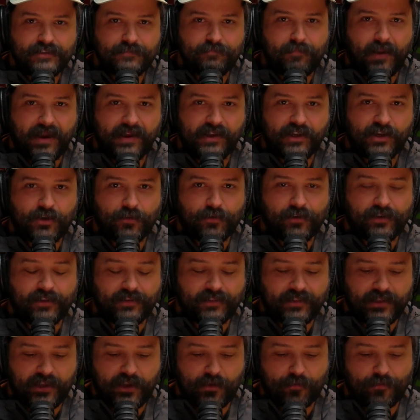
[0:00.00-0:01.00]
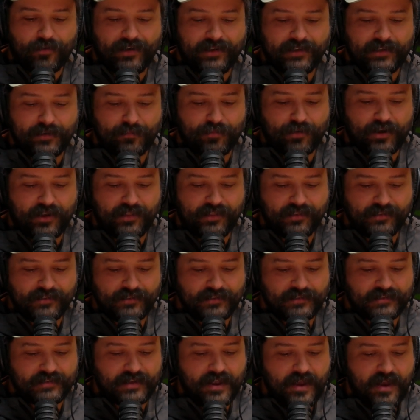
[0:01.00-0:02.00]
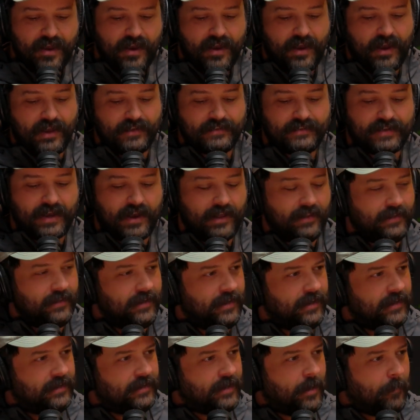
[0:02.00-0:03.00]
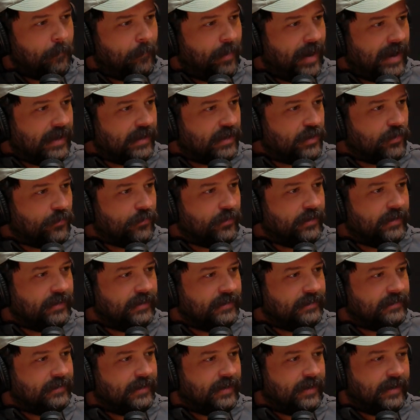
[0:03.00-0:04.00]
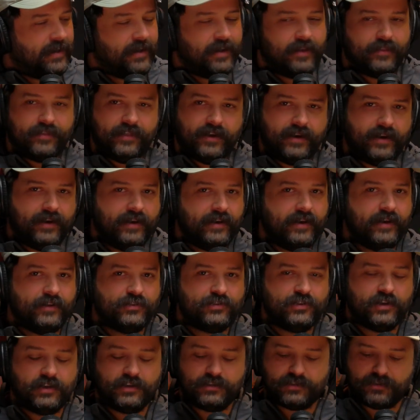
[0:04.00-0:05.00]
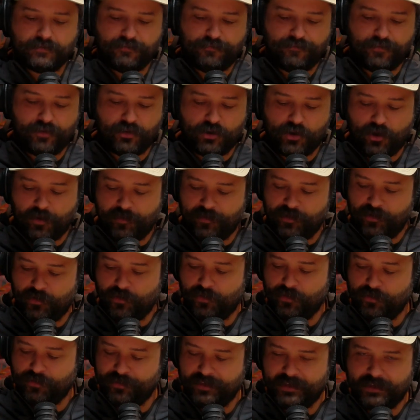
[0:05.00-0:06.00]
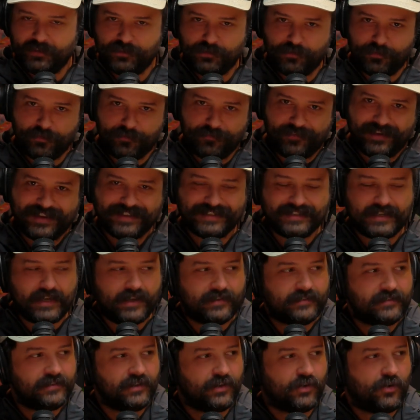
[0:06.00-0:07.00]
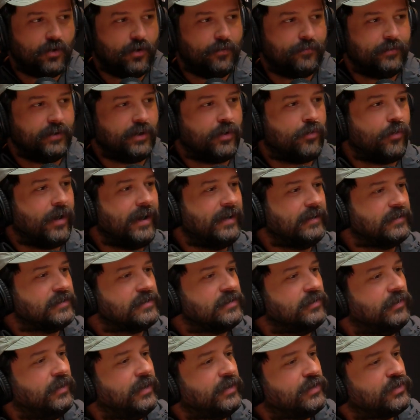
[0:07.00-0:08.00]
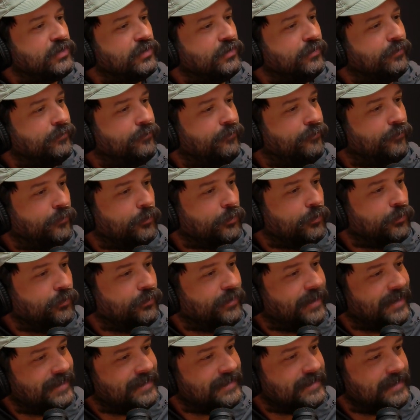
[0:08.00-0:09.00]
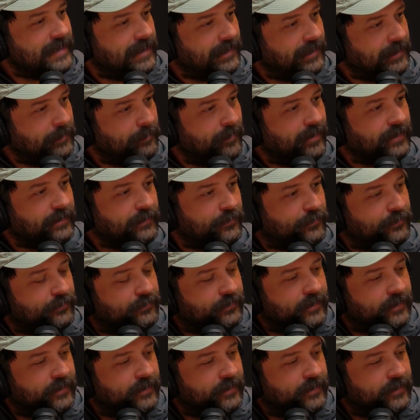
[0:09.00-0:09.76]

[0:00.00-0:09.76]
Bakery, the Arena Brothers Italian Bakery. They are just phenomenal. They do a fantastic coffee. Great selection of food and deli meats.